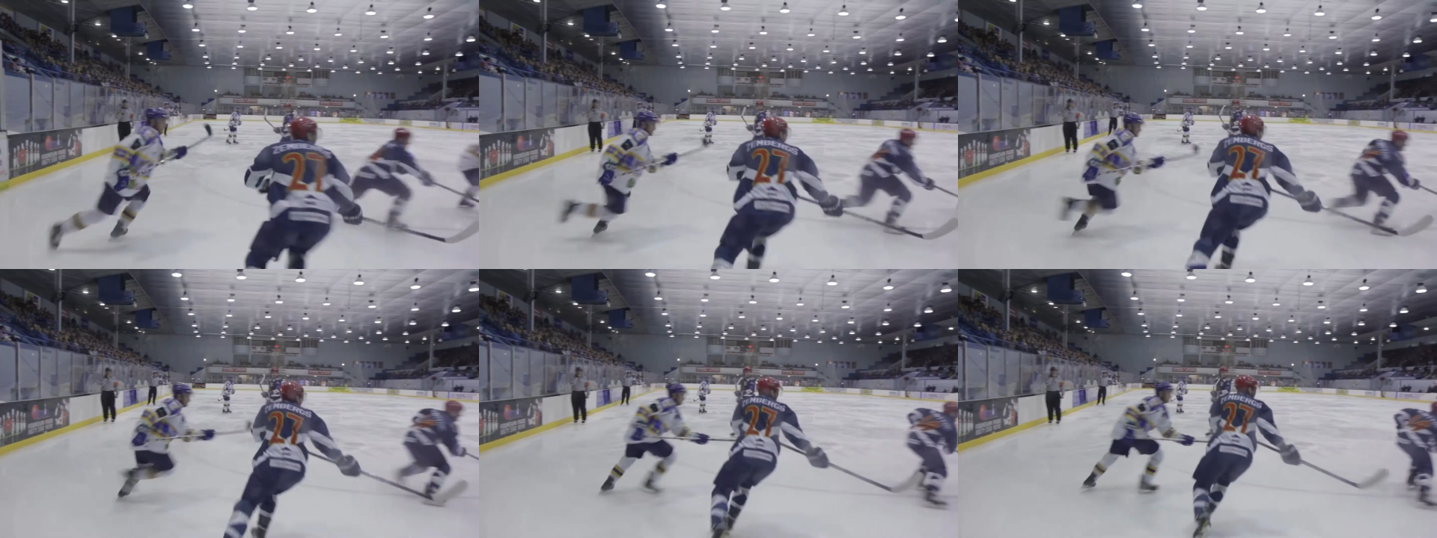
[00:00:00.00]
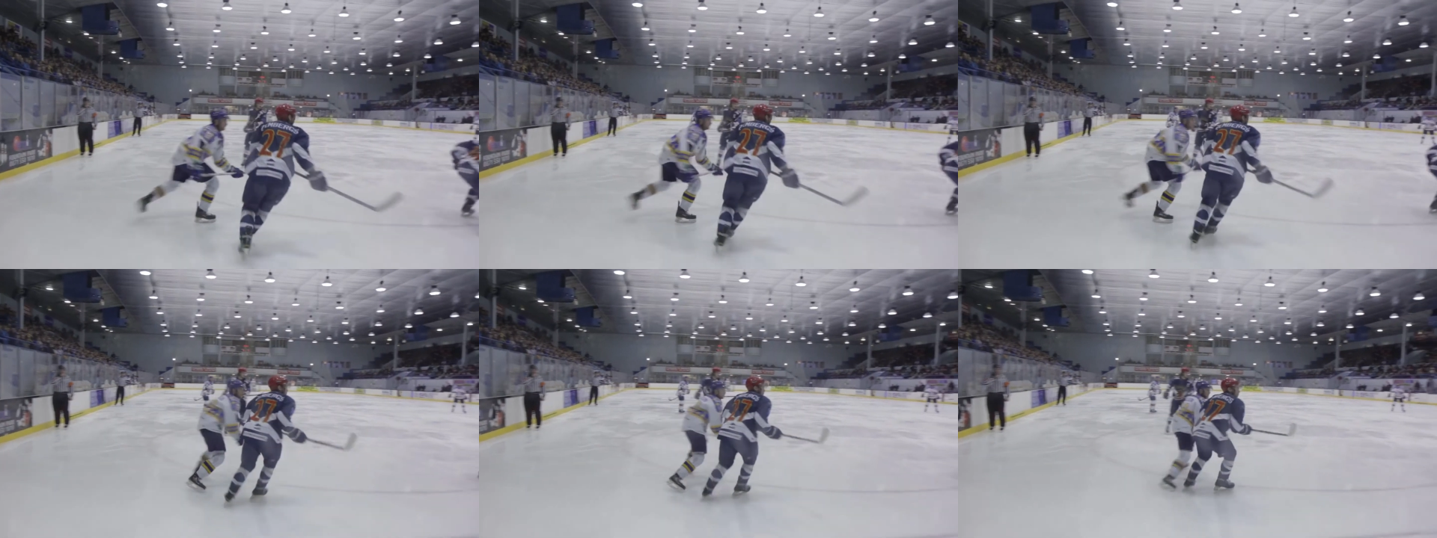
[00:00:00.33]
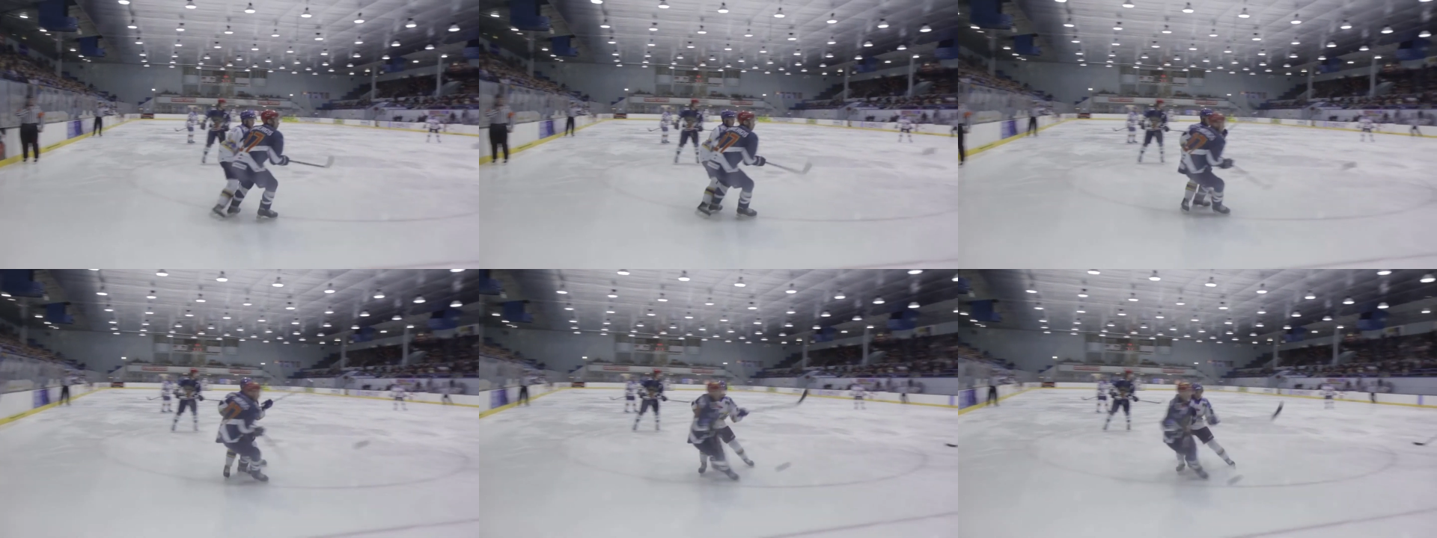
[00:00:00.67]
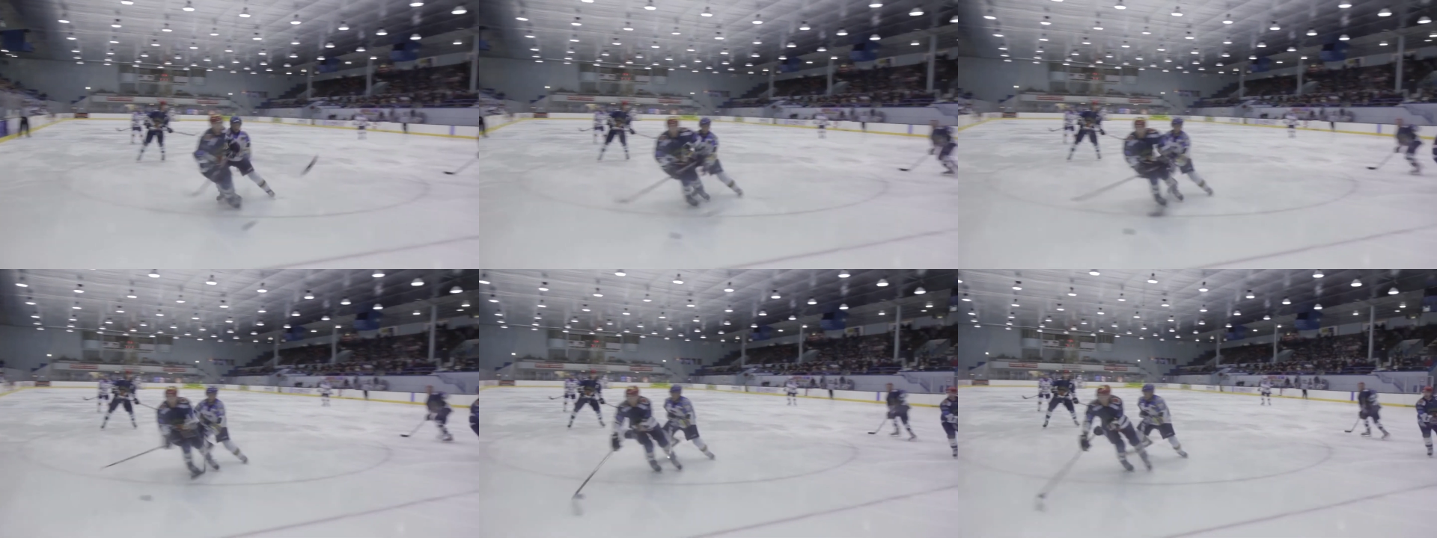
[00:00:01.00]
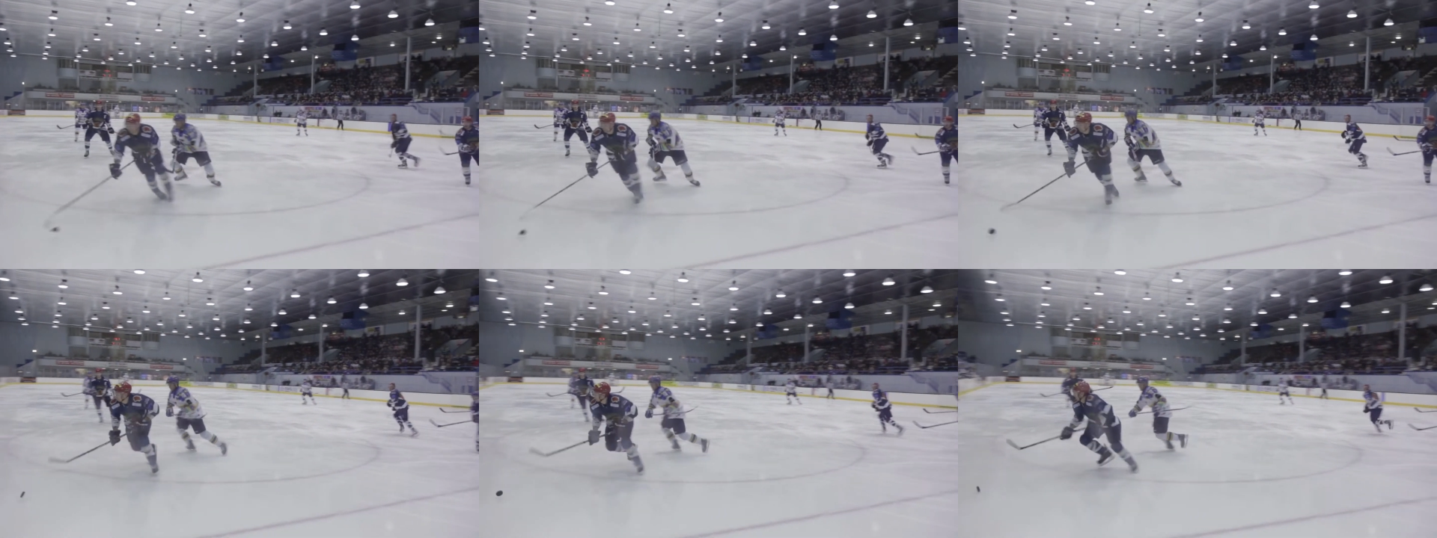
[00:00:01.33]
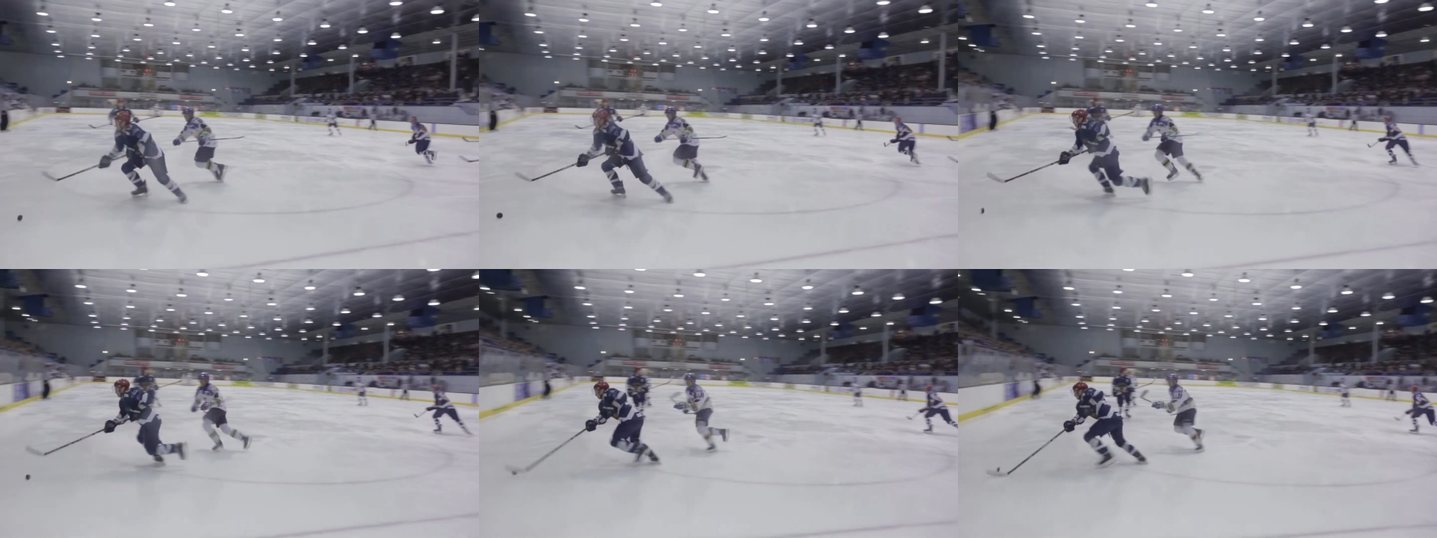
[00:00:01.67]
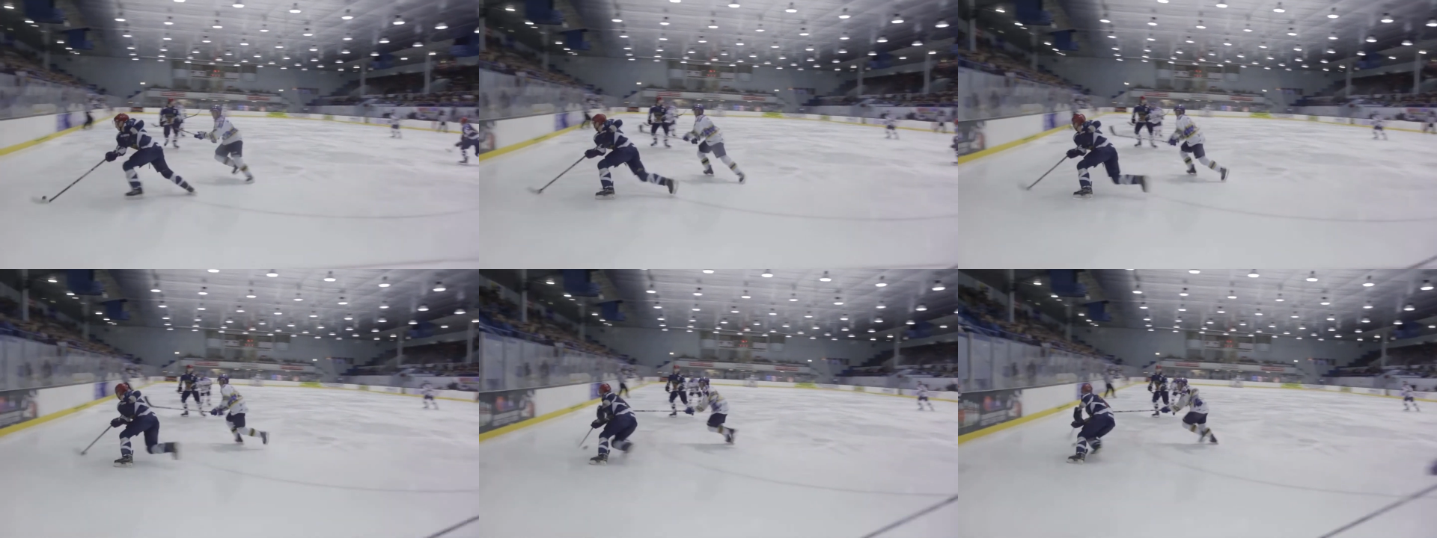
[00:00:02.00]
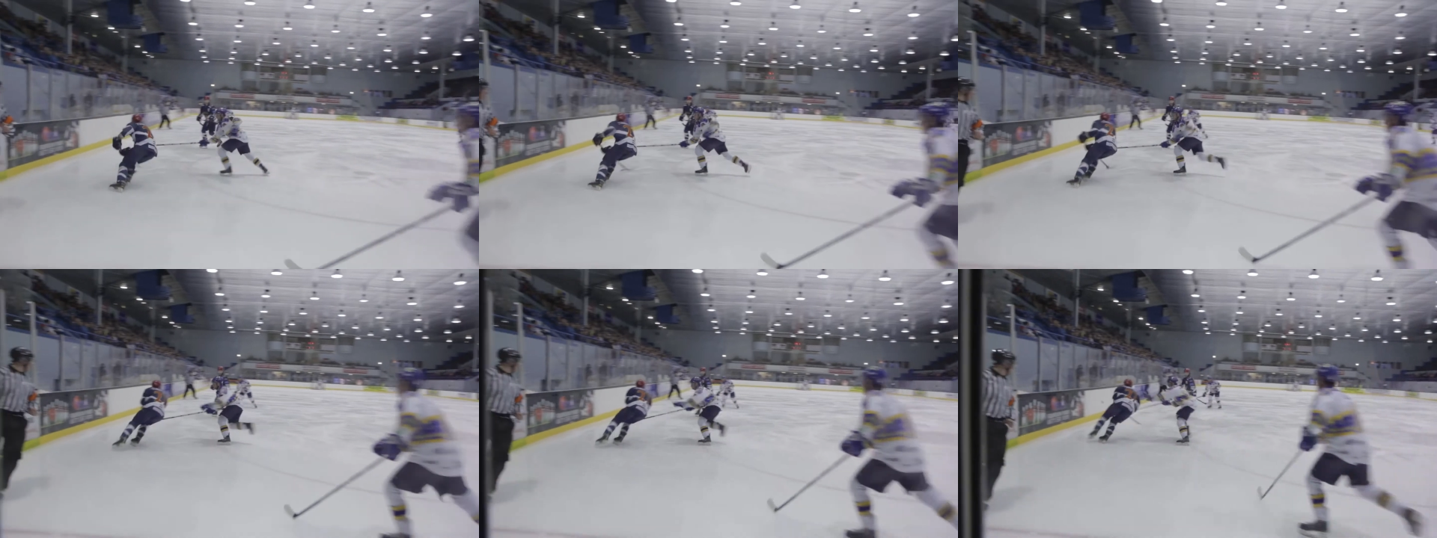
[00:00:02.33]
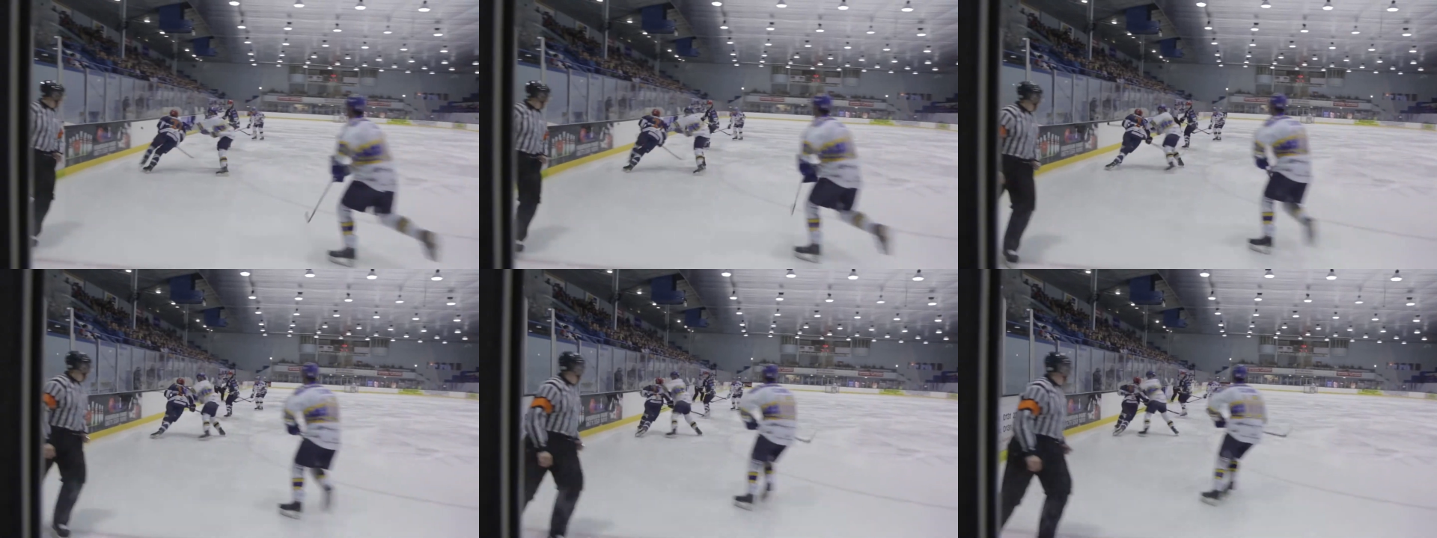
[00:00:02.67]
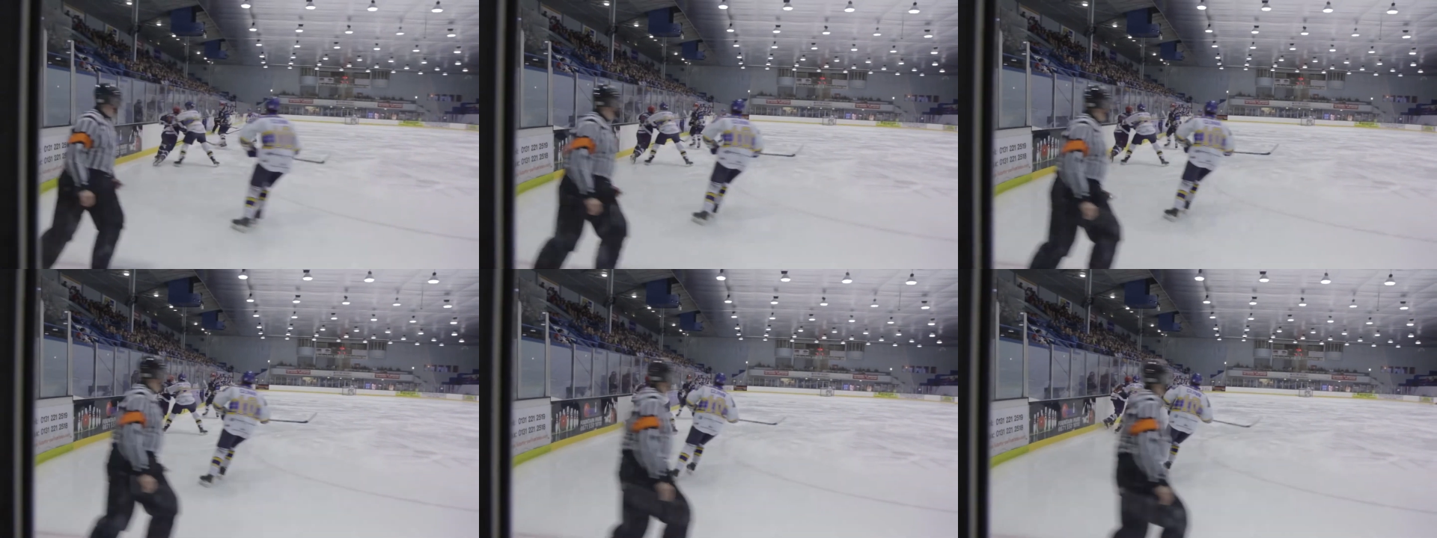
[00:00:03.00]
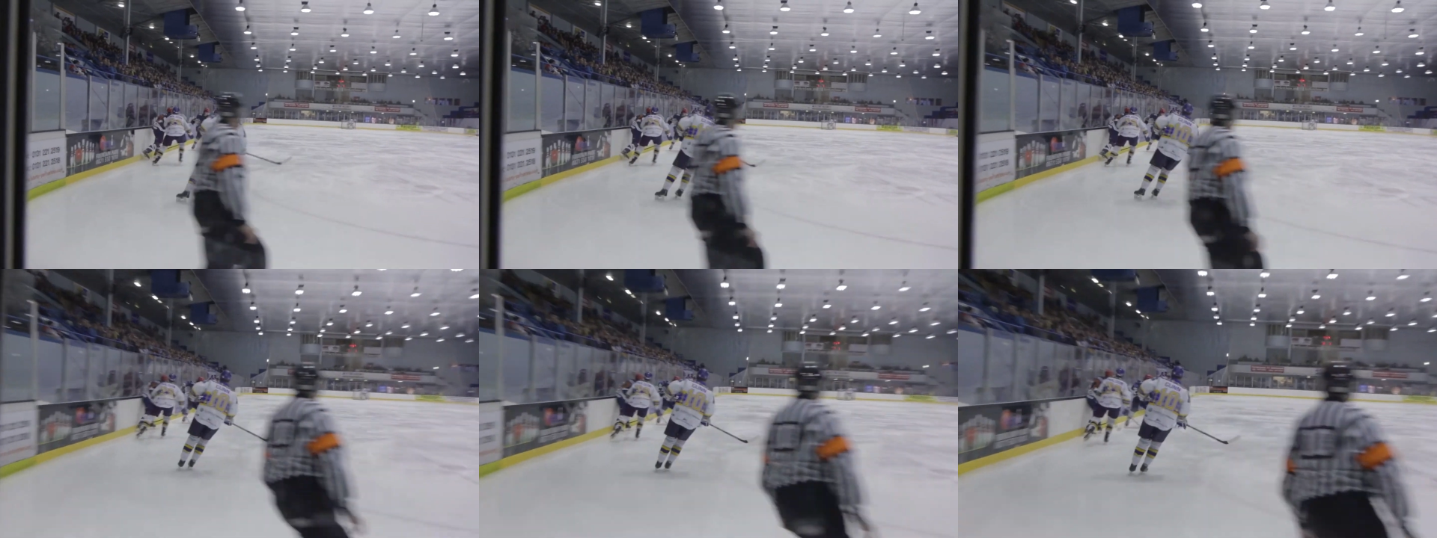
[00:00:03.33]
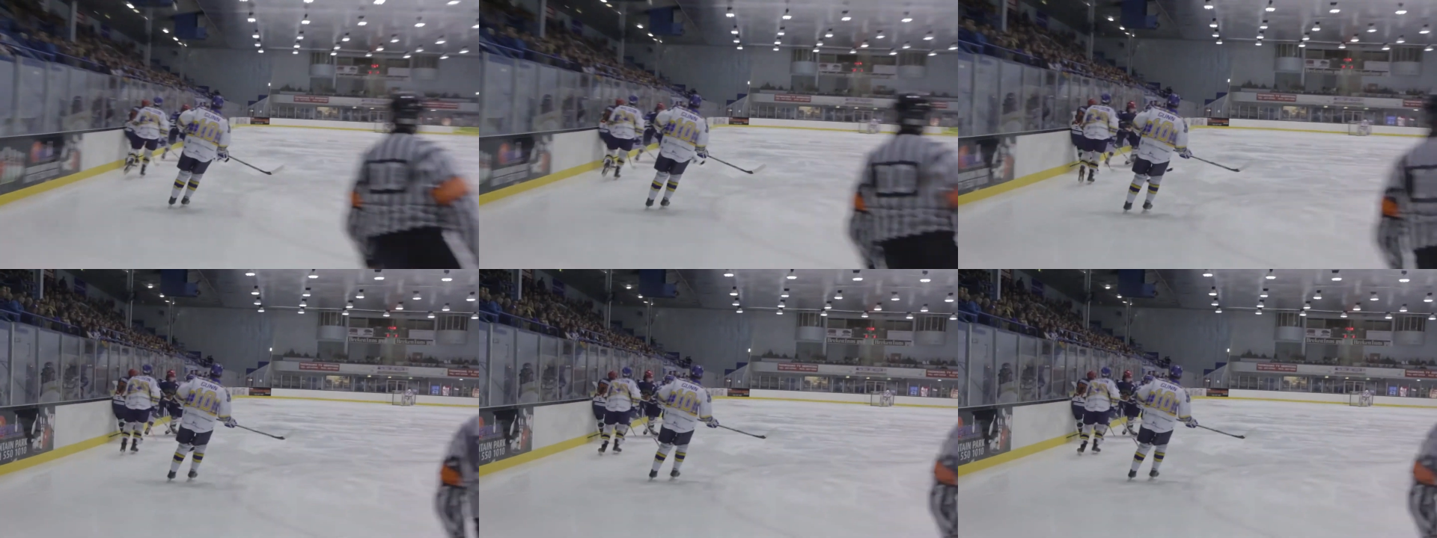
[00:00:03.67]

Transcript: Nobody's mouth can be seen.